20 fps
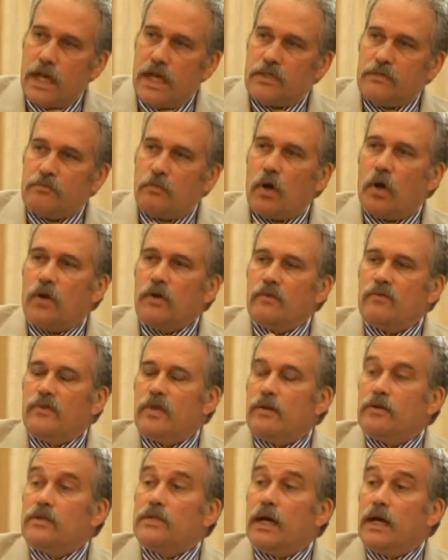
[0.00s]
as part of
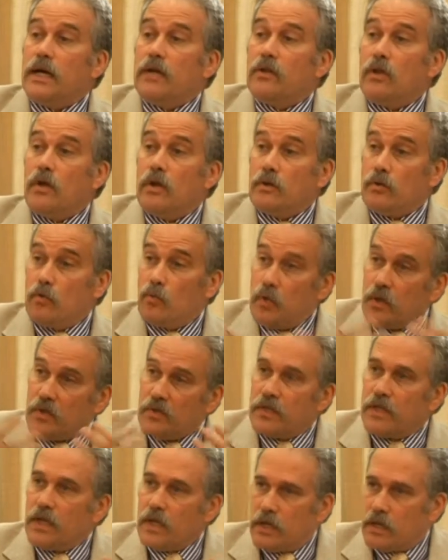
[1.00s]
their dialogue
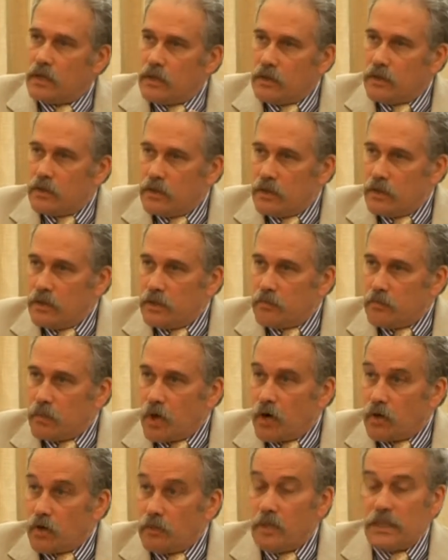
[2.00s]
with the
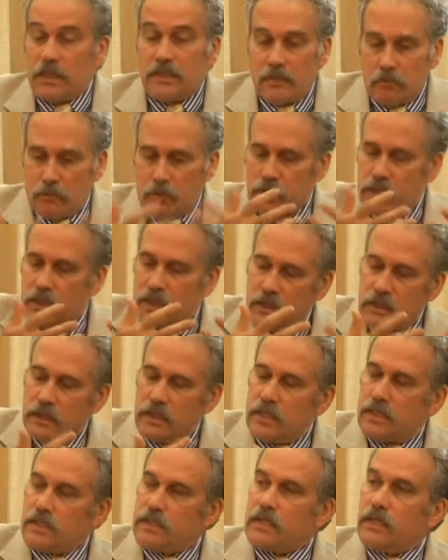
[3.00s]
Parliament, and particularly
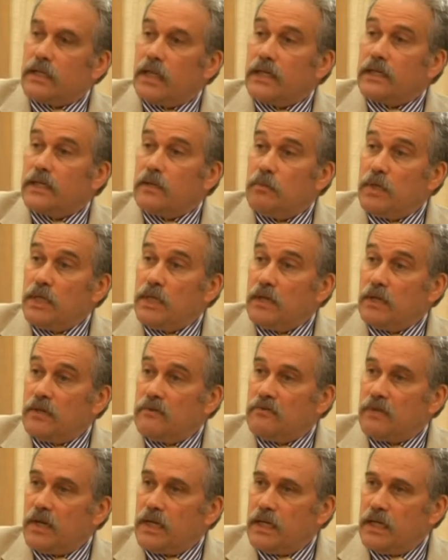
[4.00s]
the Select Committee on
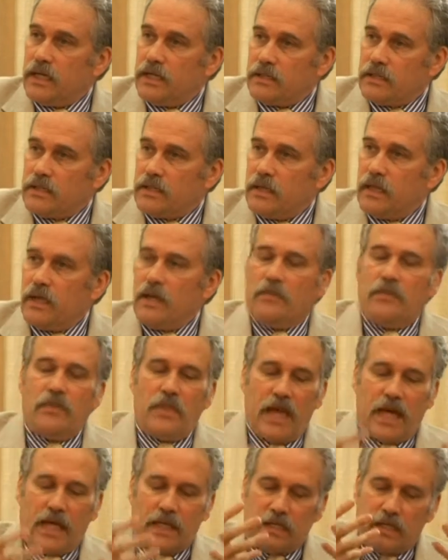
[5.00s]
Finance,
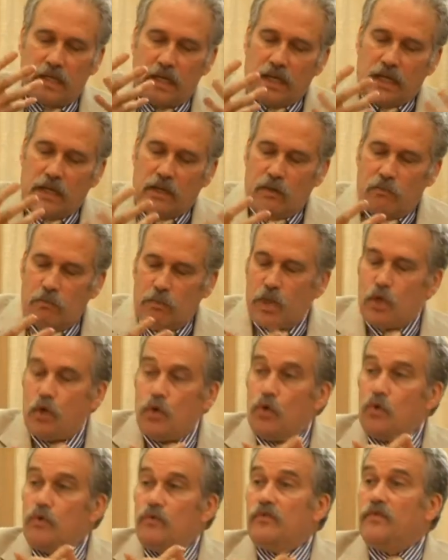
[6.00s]
that it
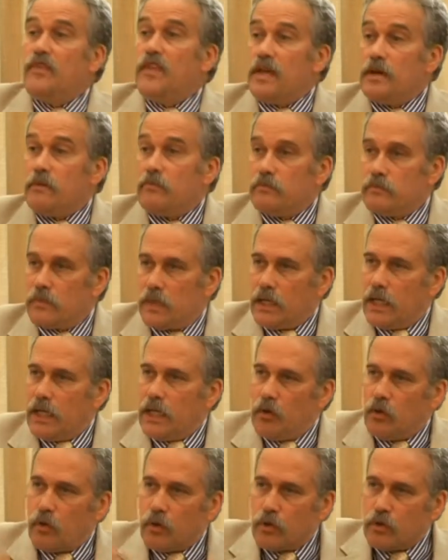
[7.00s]
behooved them,
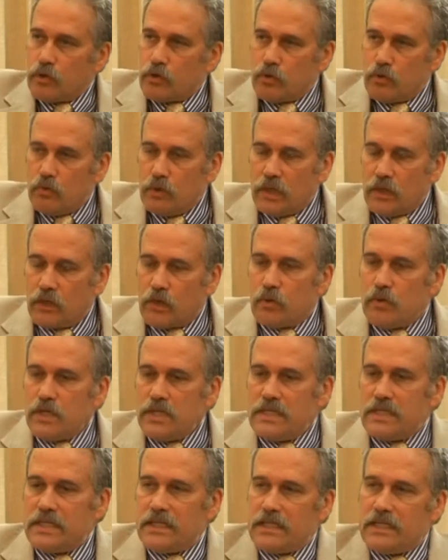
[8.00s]
in order to
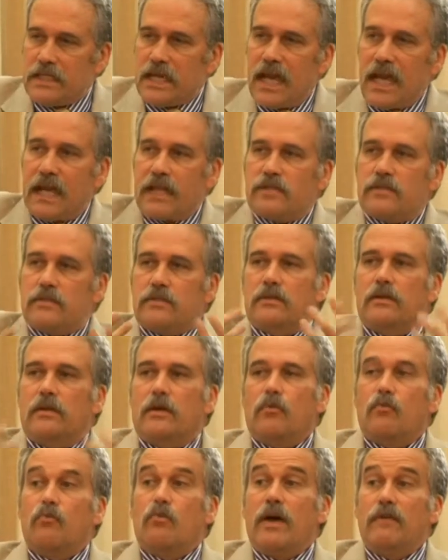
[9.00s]
increase the tax
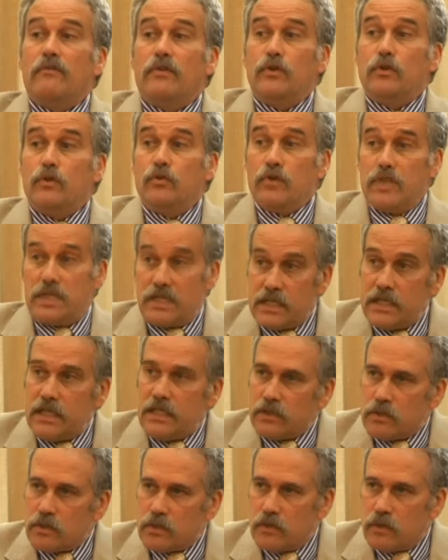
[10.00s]
revenue
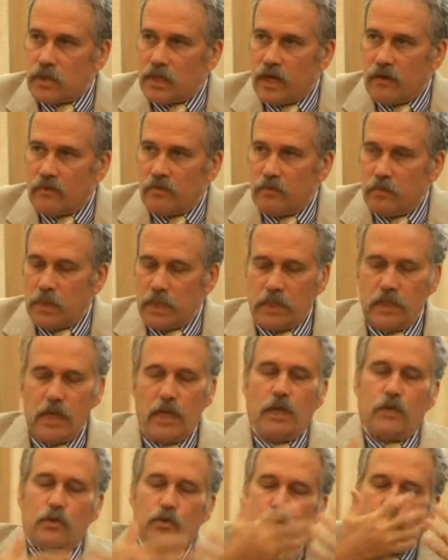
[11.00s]
receipts to the government,
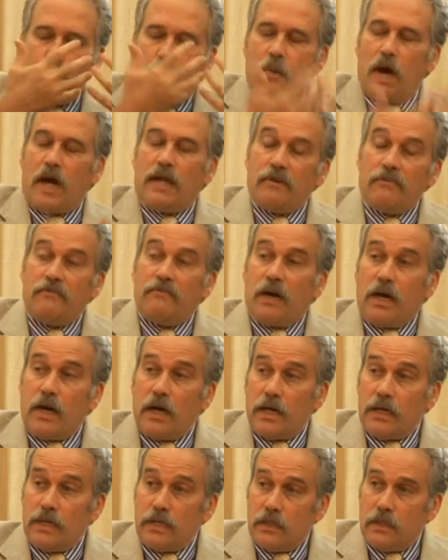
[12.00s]
to
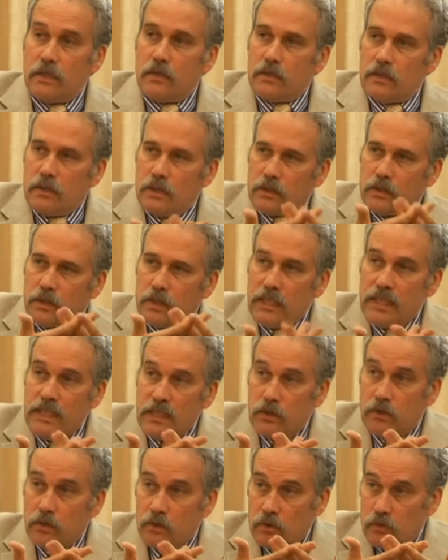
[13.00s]
modify the
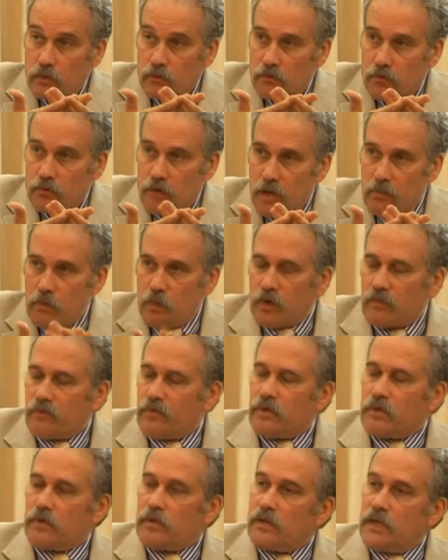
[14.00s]
legal framework
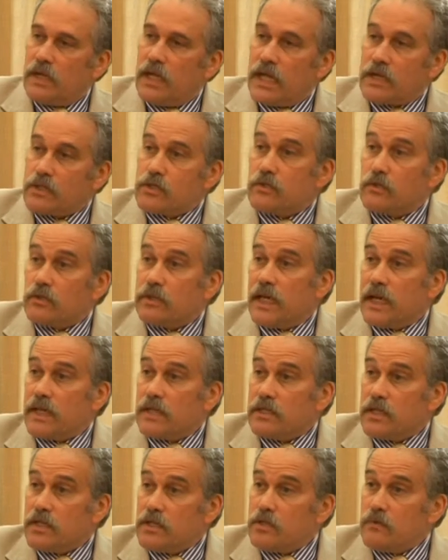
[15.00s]
for national
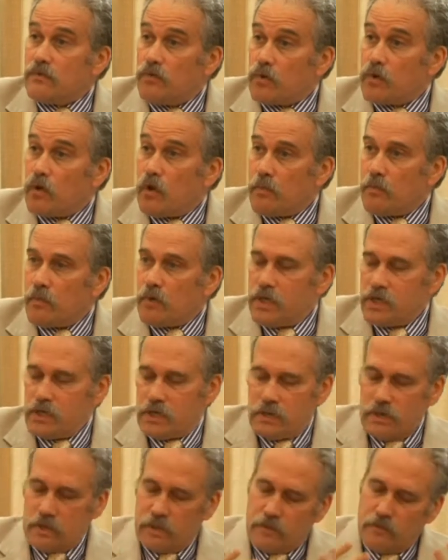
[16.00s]
taxation for
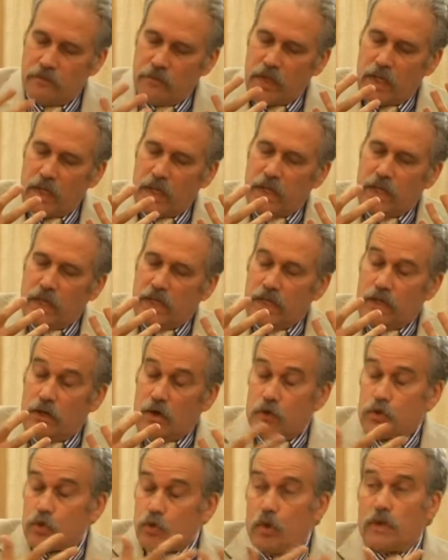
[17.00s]
corporations. There
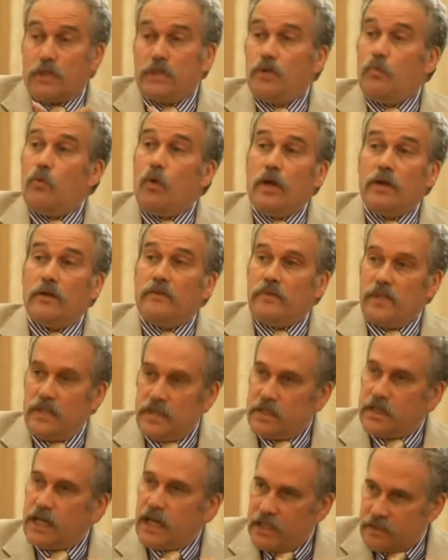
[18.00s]
are 21 of these
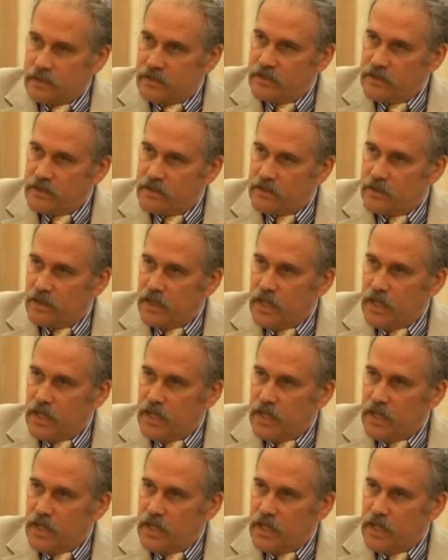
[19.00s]
taxes,